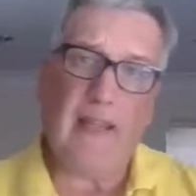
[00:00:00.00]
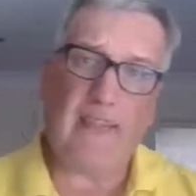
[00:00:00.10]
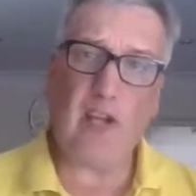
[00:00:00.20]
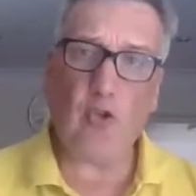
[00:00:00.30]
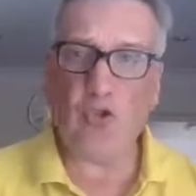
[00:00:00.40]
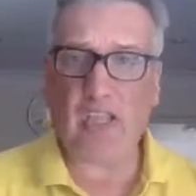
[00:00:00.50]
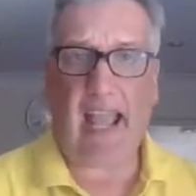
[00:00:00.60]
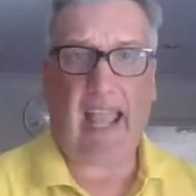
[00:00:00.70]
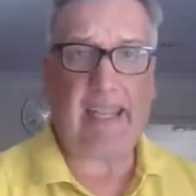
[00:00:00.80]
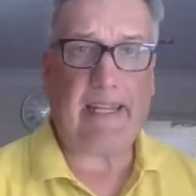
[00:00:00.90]
day on
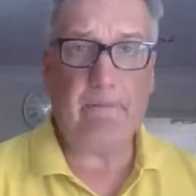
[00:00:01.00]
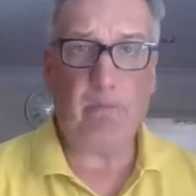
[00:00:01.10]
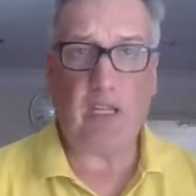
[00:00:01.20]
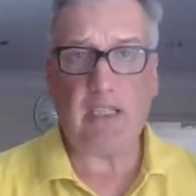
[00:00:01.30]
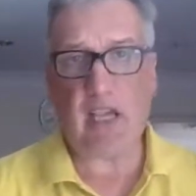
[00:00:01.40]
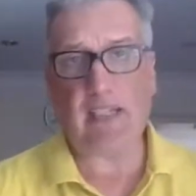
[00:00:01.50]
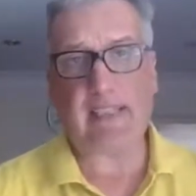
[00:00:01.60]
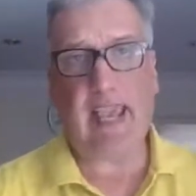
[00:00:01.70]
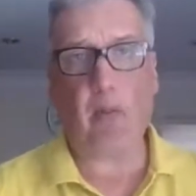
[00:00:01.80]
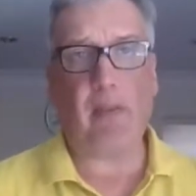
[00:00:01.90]
day to
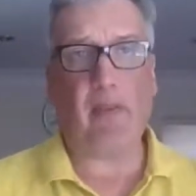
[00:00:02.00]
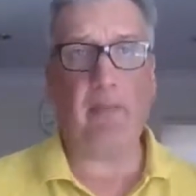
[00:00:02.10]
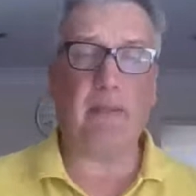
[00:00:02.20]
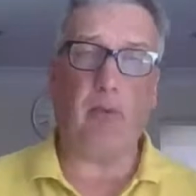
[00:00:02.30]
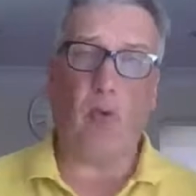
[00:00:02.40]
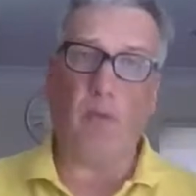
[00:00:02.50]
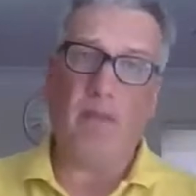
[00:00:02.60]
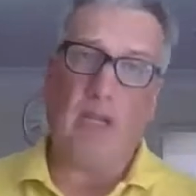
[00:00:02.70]
help other people.